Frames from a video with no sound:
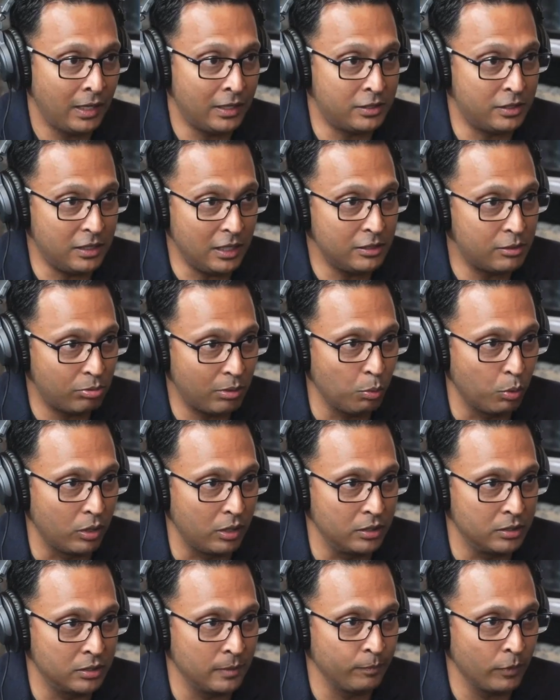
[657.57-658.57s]
it's these three
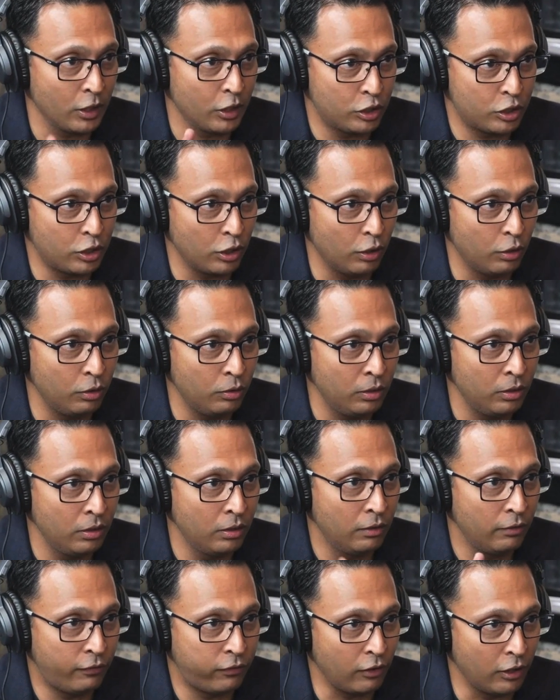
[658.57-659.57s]
words: show,
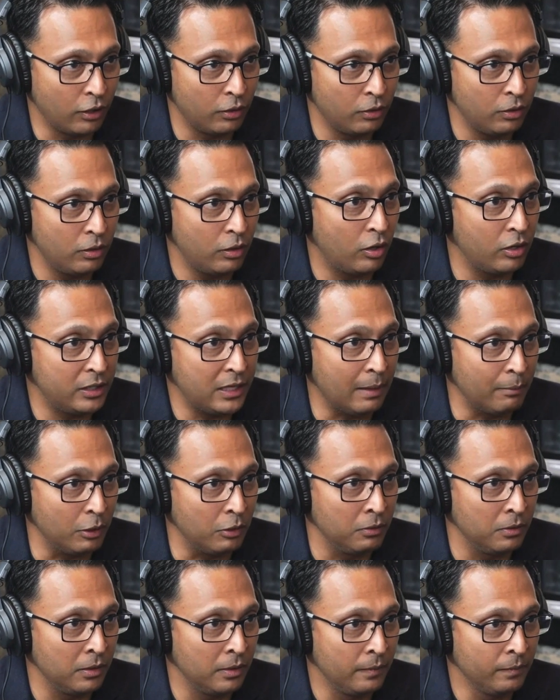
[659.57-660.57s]
flow, or
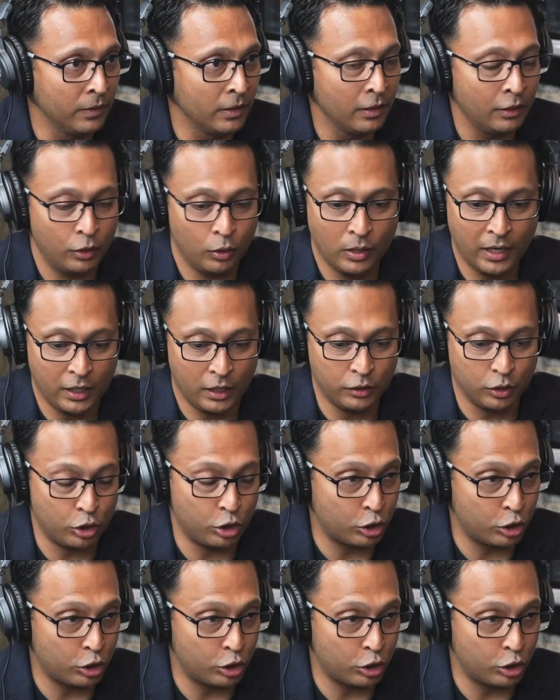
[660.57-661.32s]
demo. You got to either